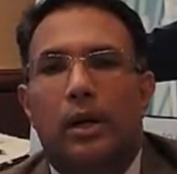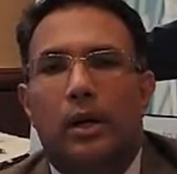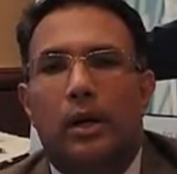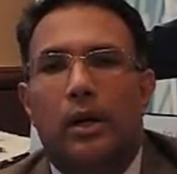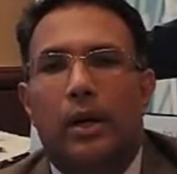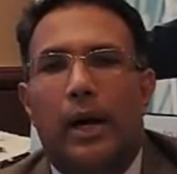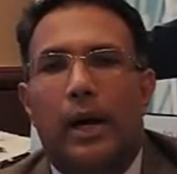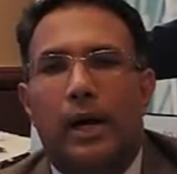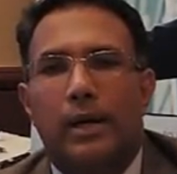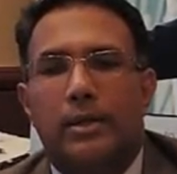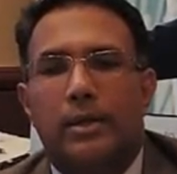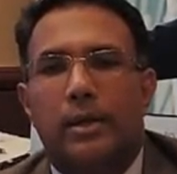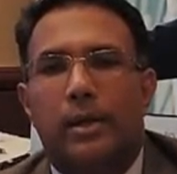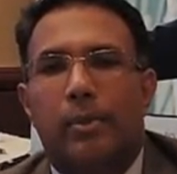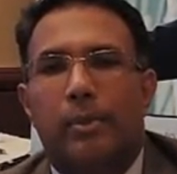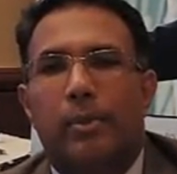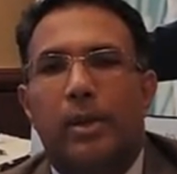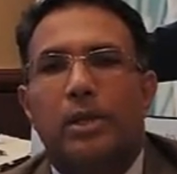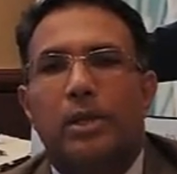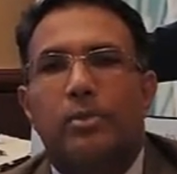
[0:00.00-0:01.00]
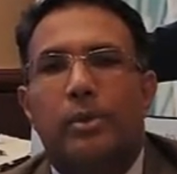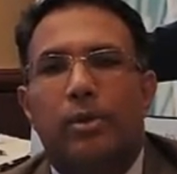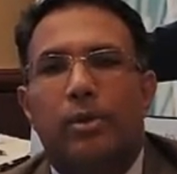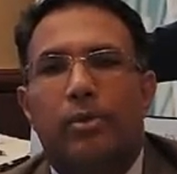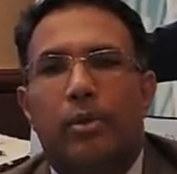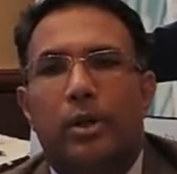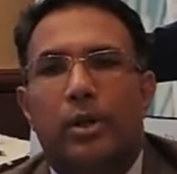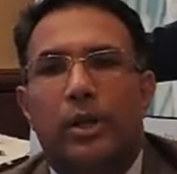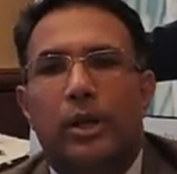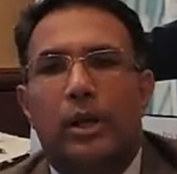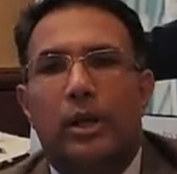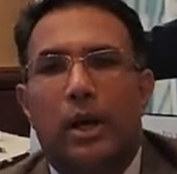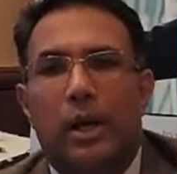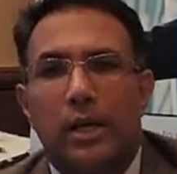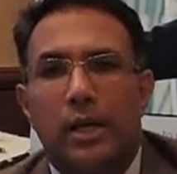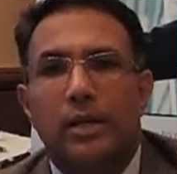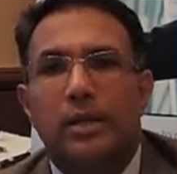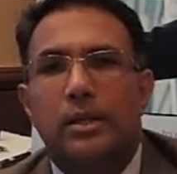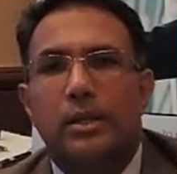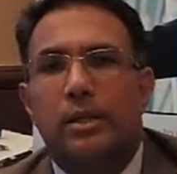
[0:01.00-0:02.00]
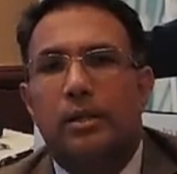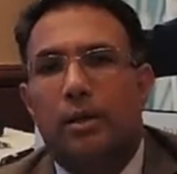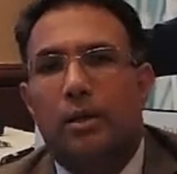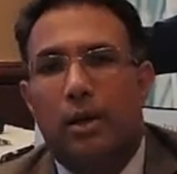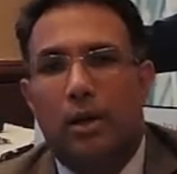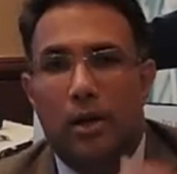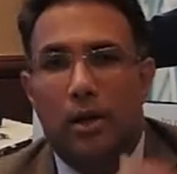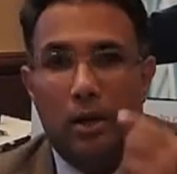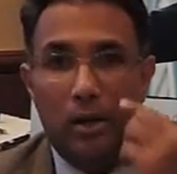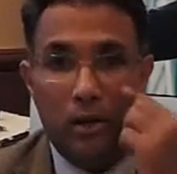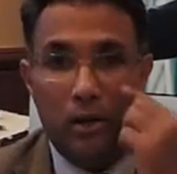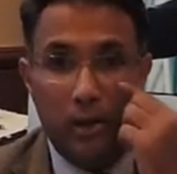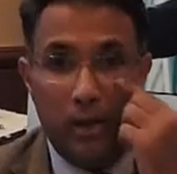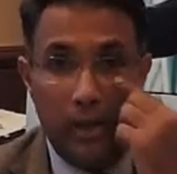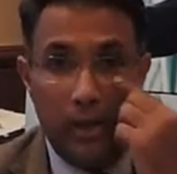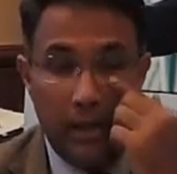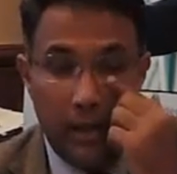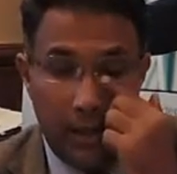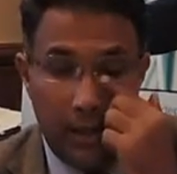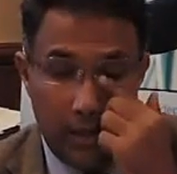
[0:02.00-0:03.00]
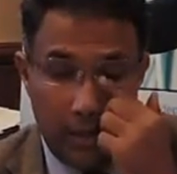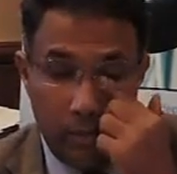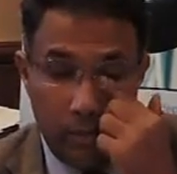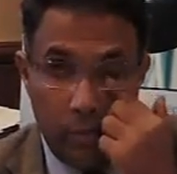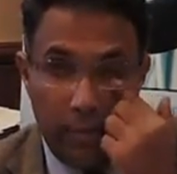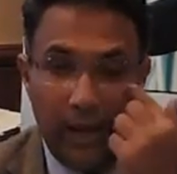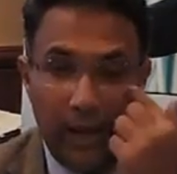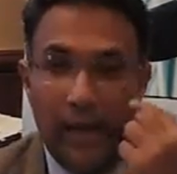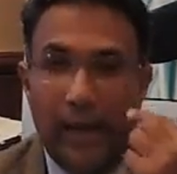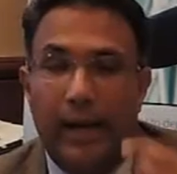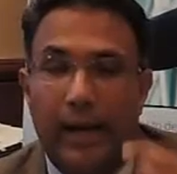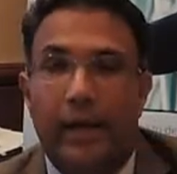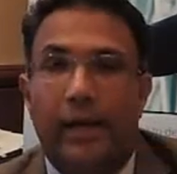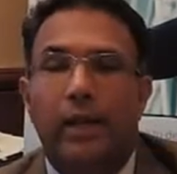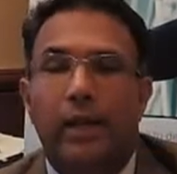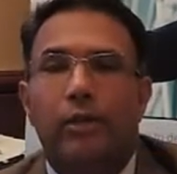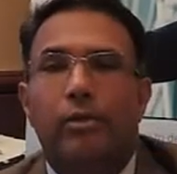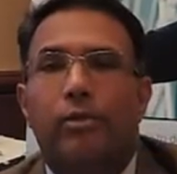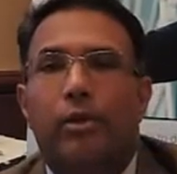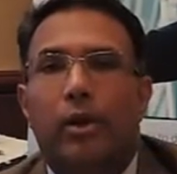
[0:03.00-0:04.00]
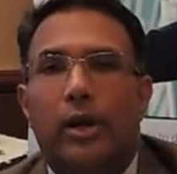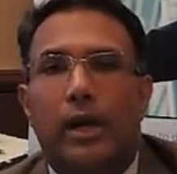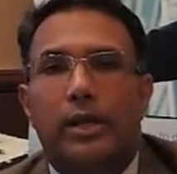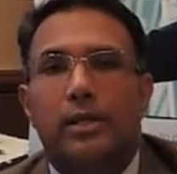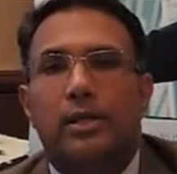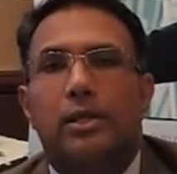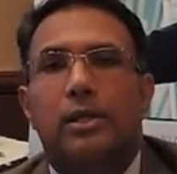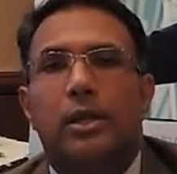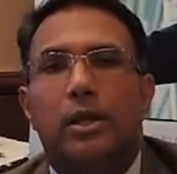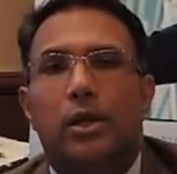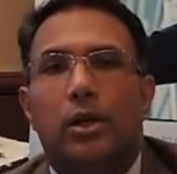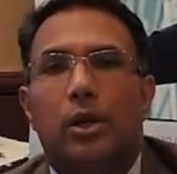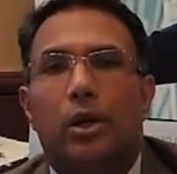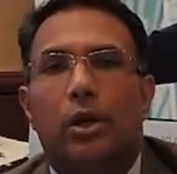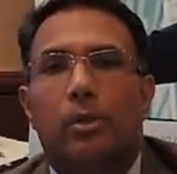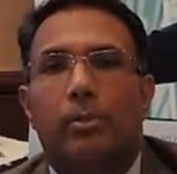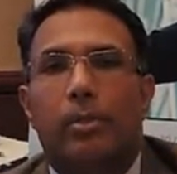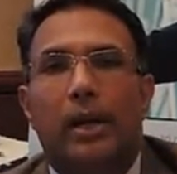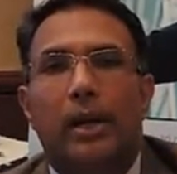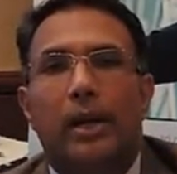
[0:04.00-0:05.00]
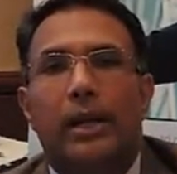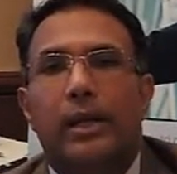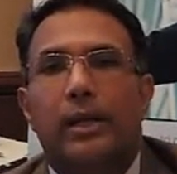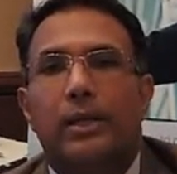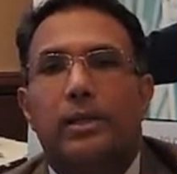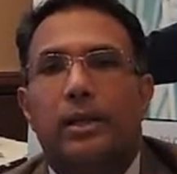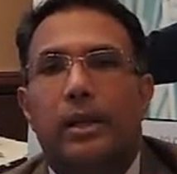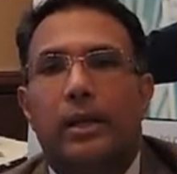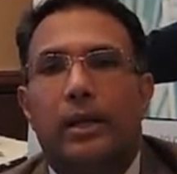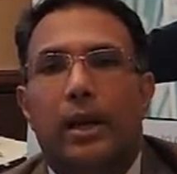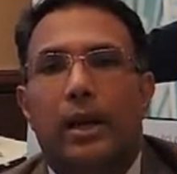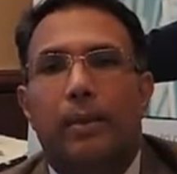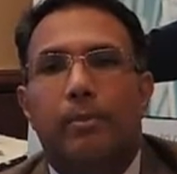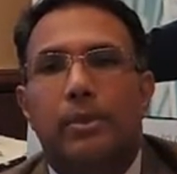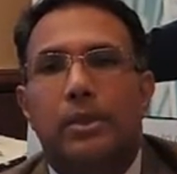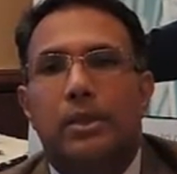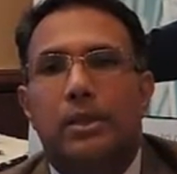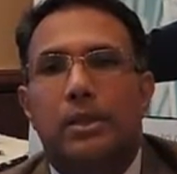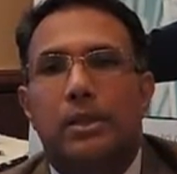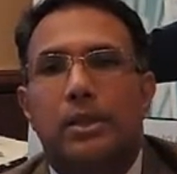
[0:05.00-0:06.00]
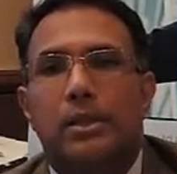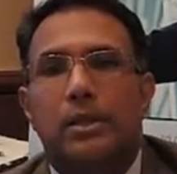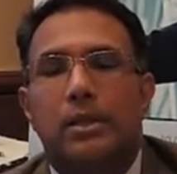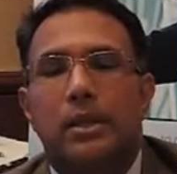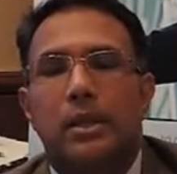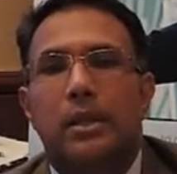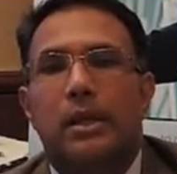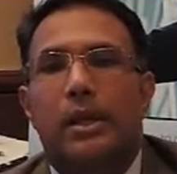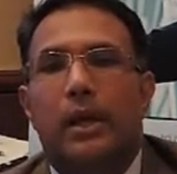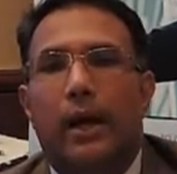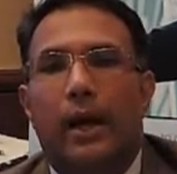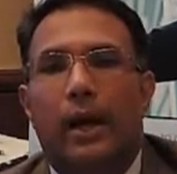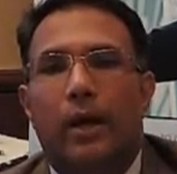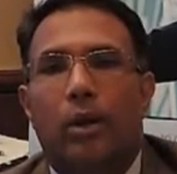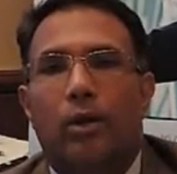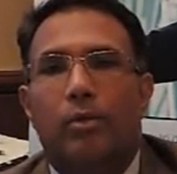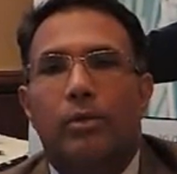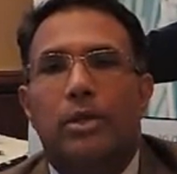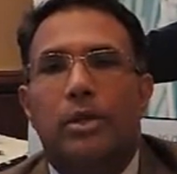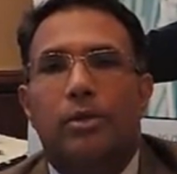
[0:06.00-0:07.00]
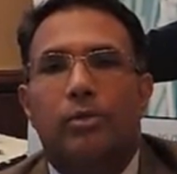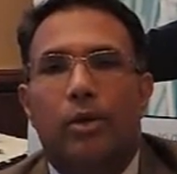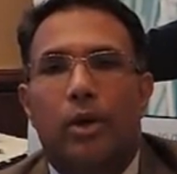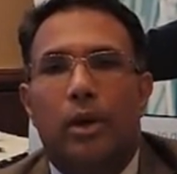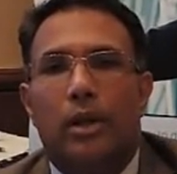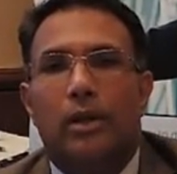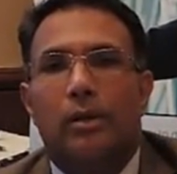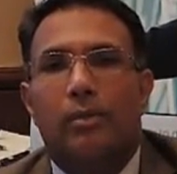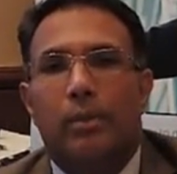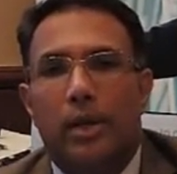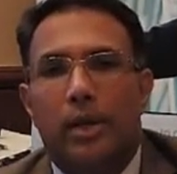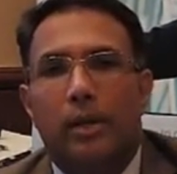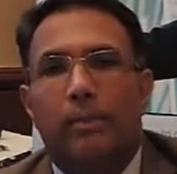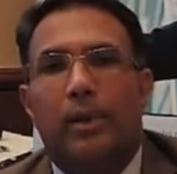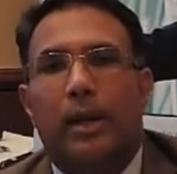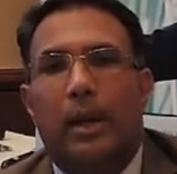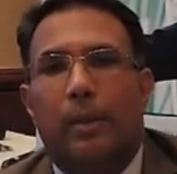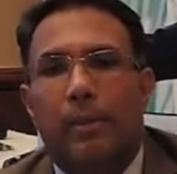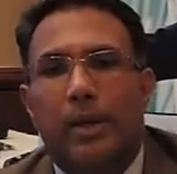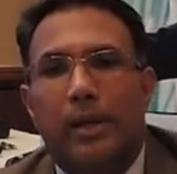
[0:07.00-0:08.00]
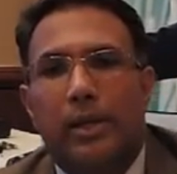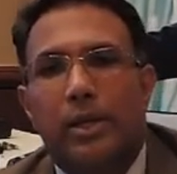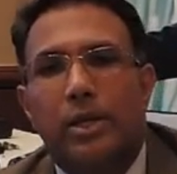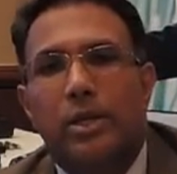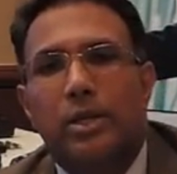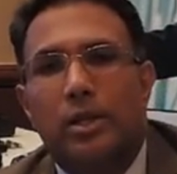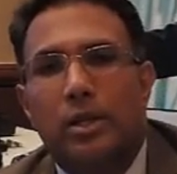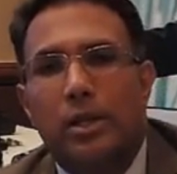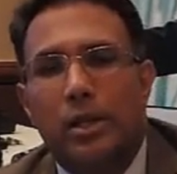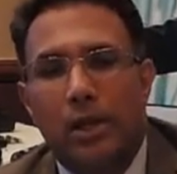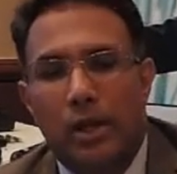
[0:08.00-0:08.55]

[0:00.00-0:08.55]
as a replacement for the cards as a mobile ID for accessing your buildings and campuses and obviously for other multiple application.